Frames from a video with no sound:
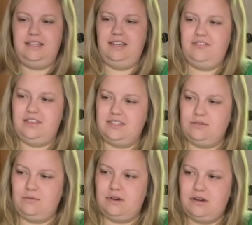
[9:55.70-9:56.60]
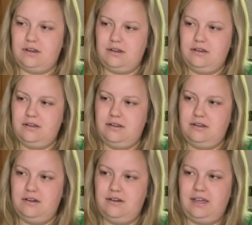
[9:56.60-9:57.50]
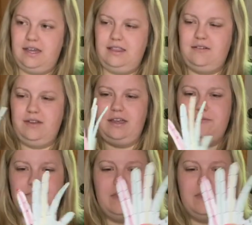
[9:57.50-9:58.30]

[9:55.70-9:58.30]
see if this will work. Okay, there we go.